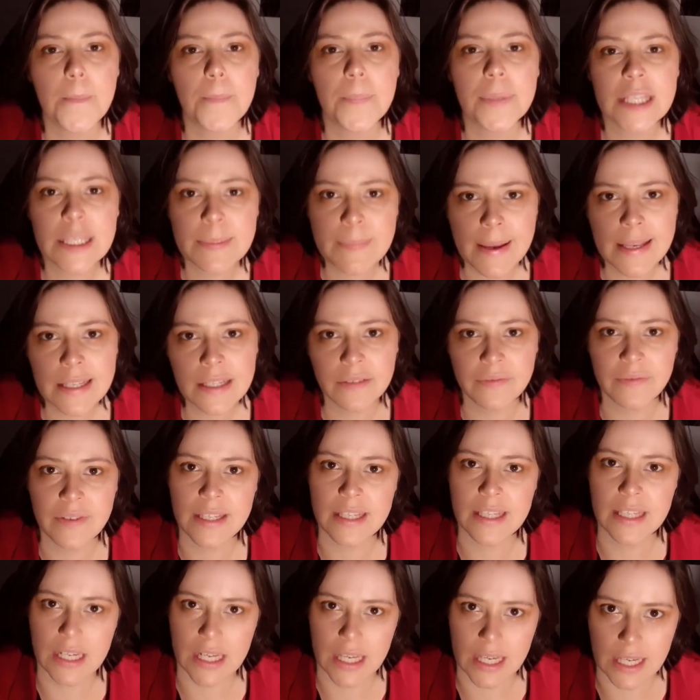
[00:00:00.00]
But
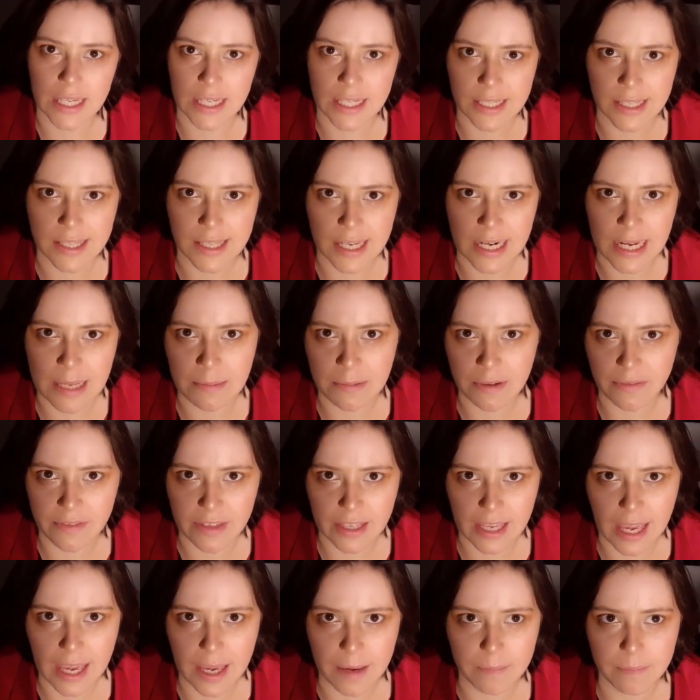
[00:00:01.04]
specificity is the name of the
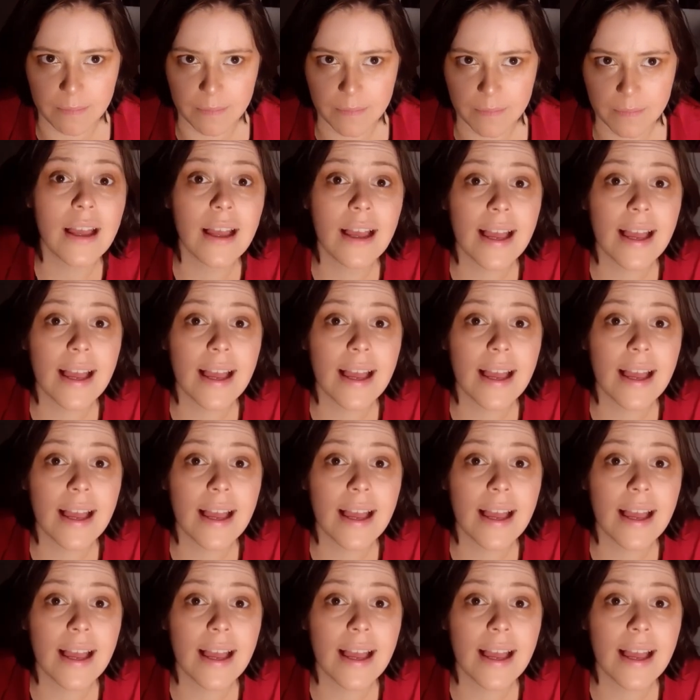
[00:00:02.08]
game.